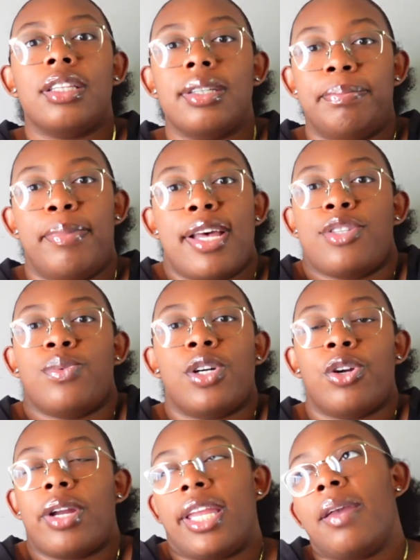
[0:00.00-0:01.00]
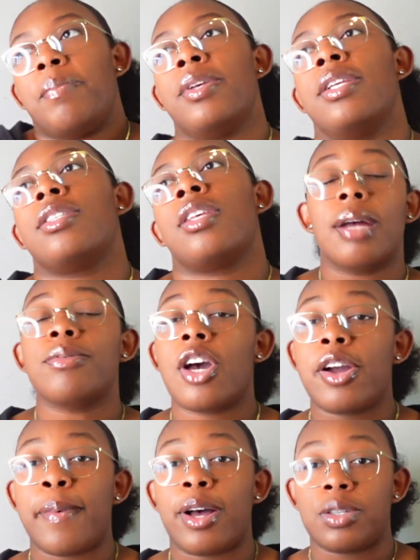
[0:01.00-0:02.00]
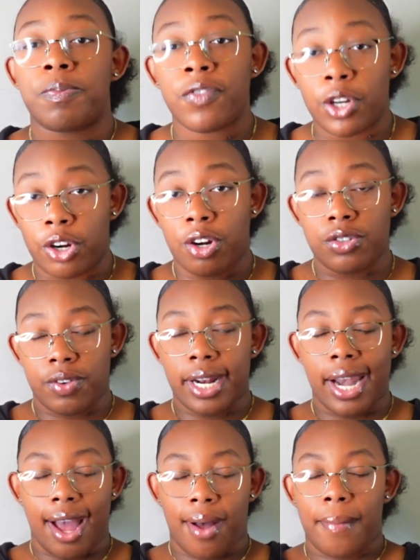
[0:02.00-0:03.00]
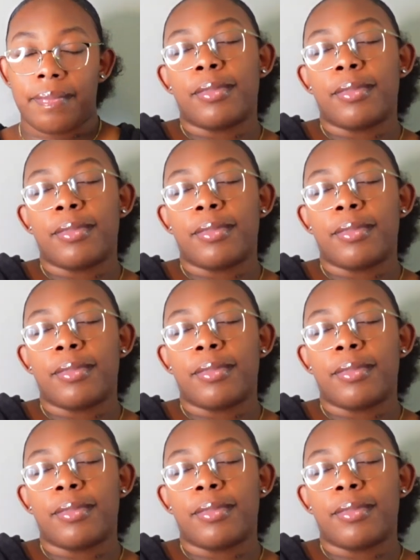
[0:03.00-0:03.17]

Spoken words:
the best one on campus. I'm talking about for girls right now.